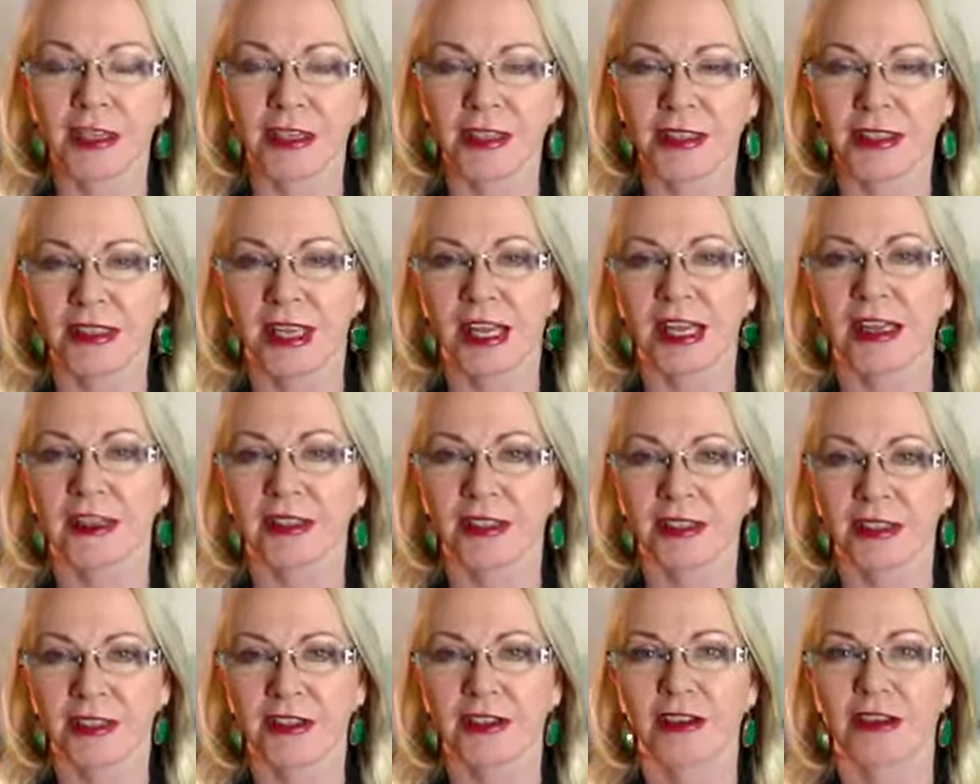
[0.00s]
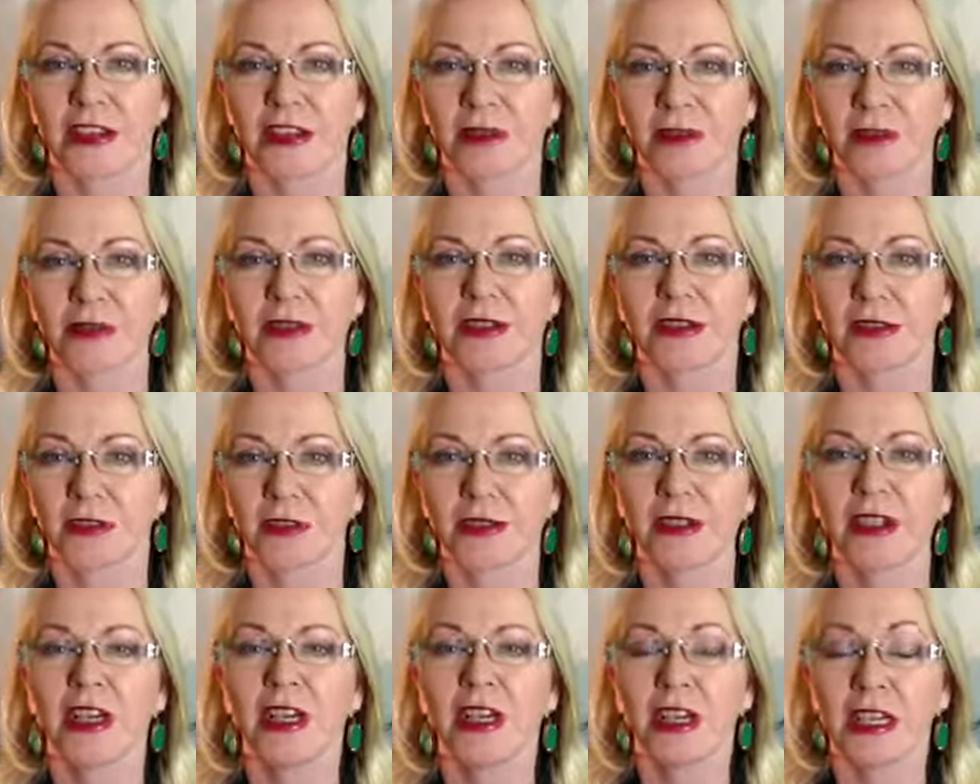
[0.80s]
Saturn sort of helps
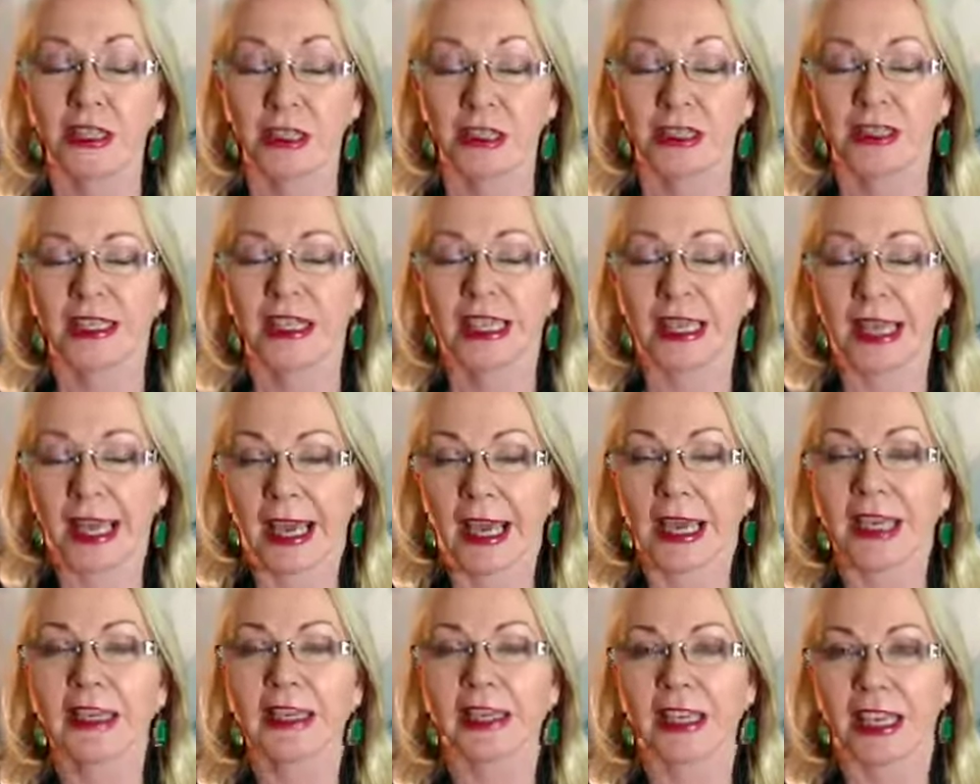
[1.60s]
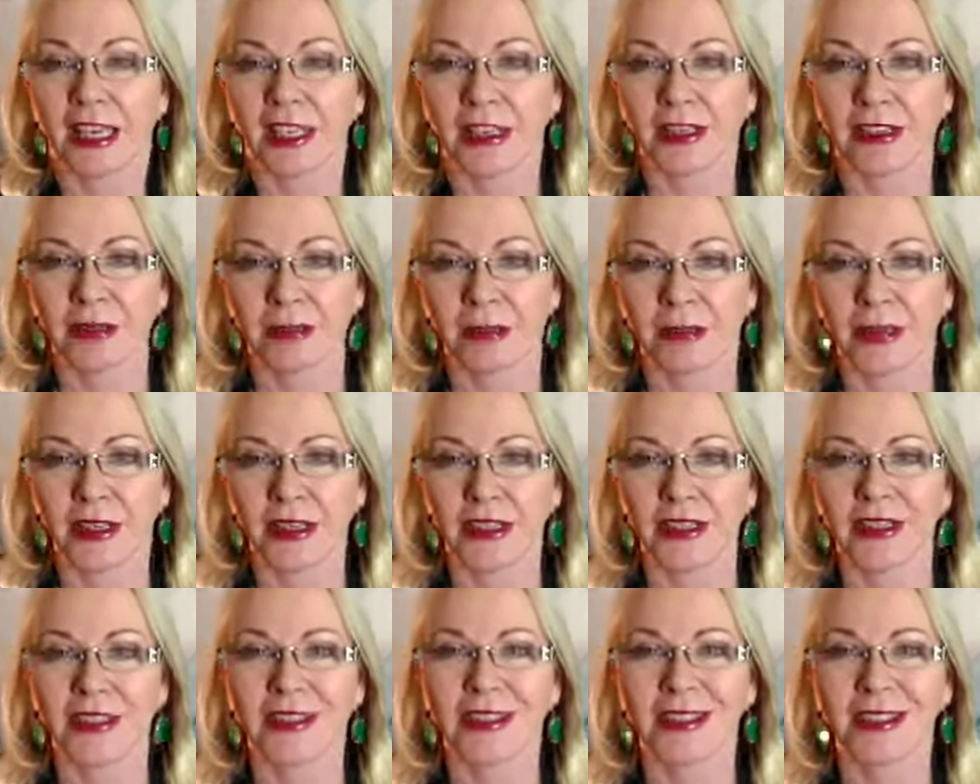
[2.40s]
you just get down to
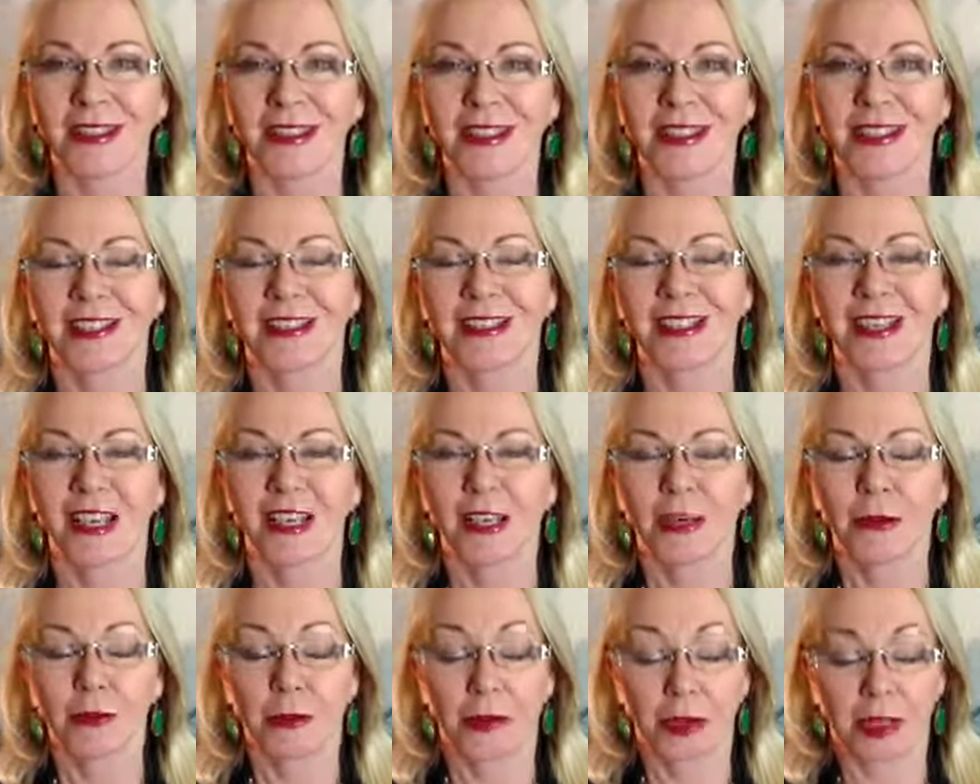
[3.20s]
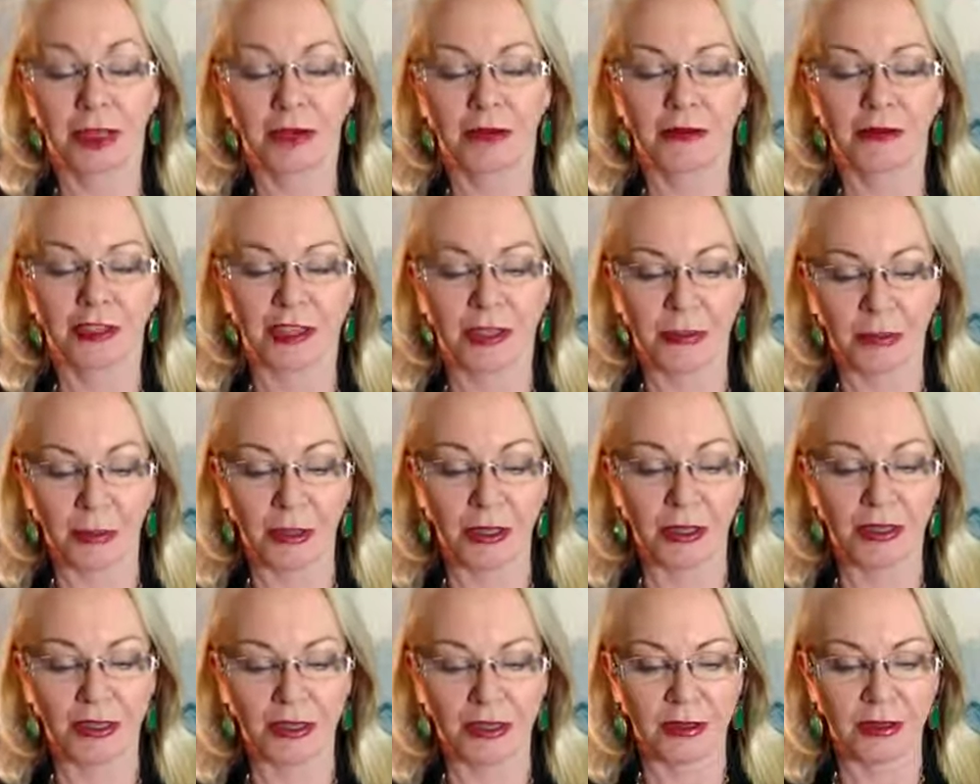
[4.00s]
business and be
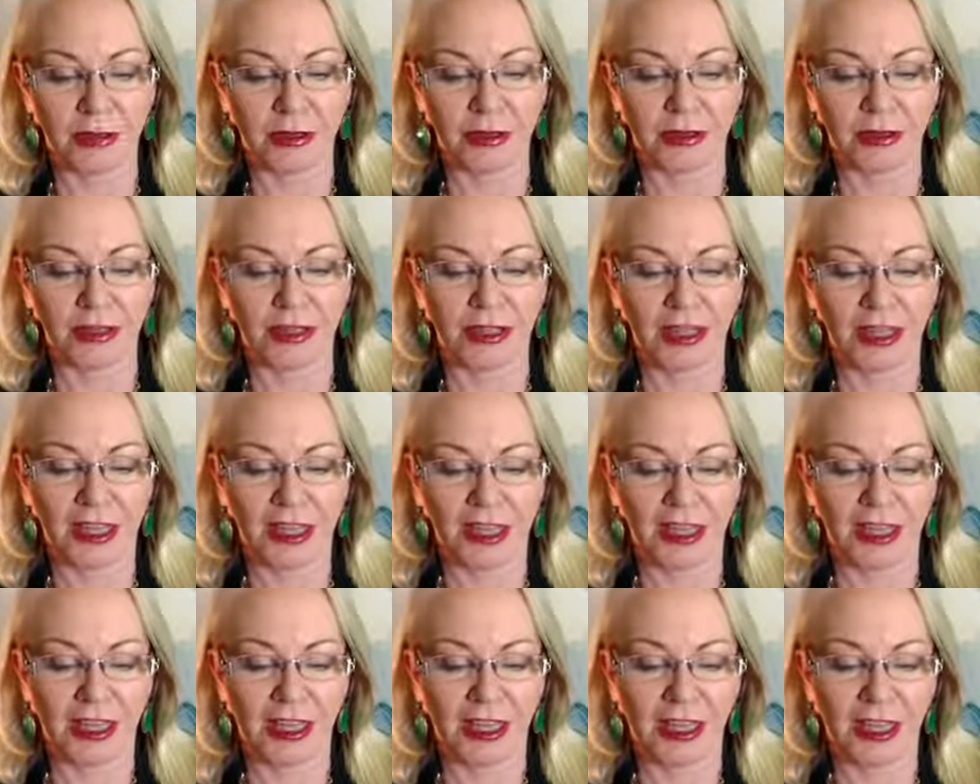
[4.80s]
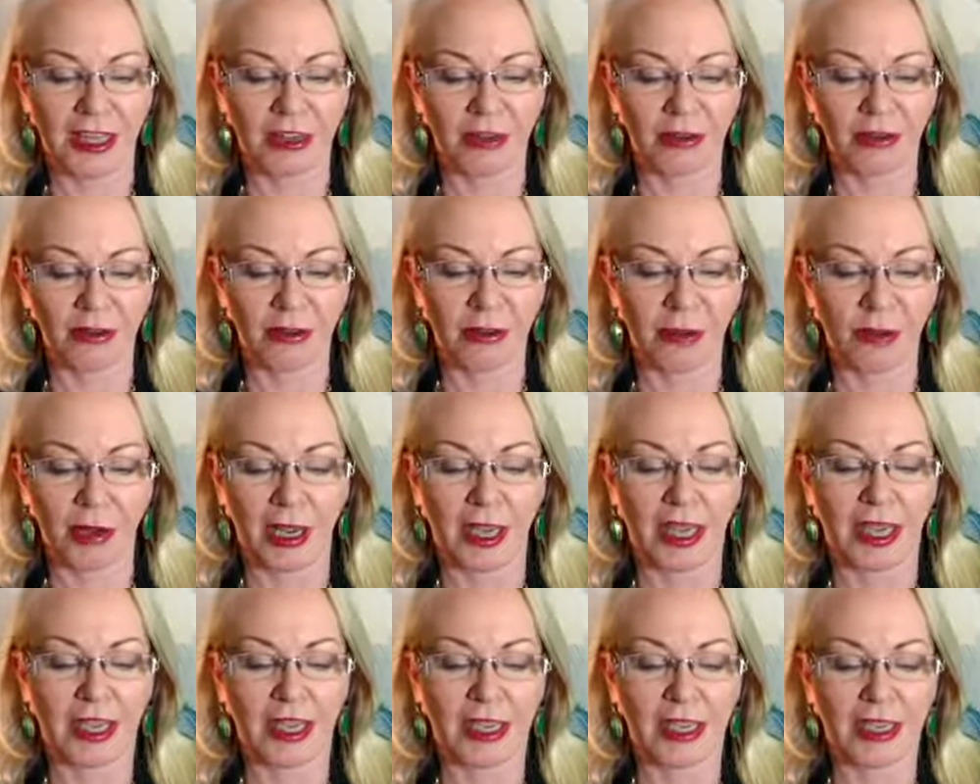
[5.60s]
responsible in that
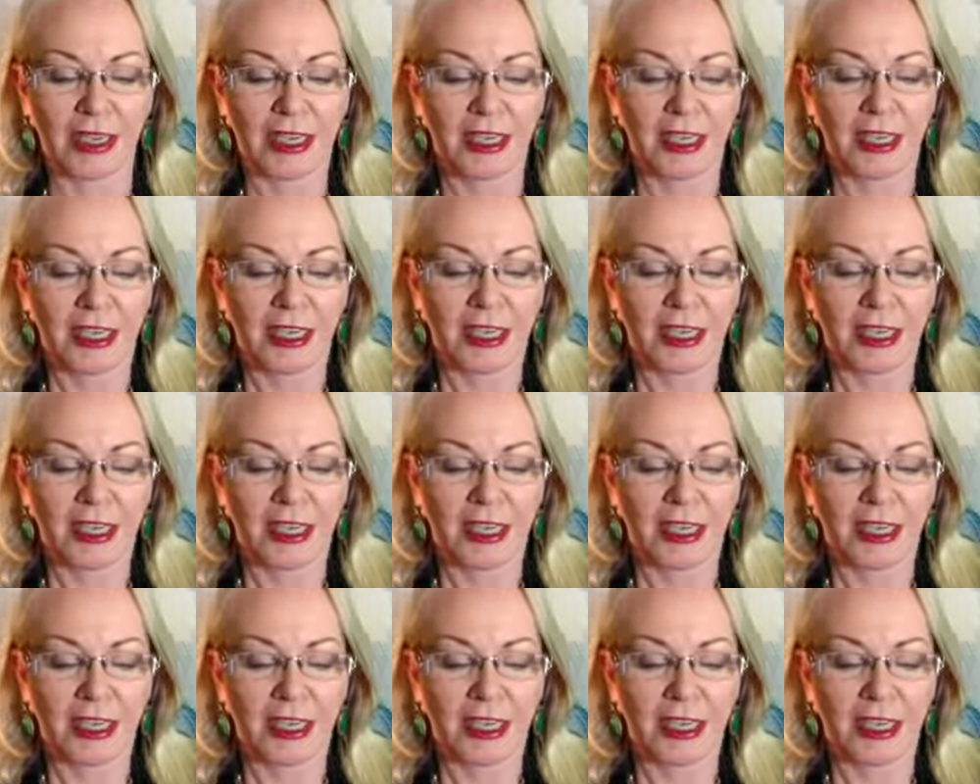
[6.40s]
way.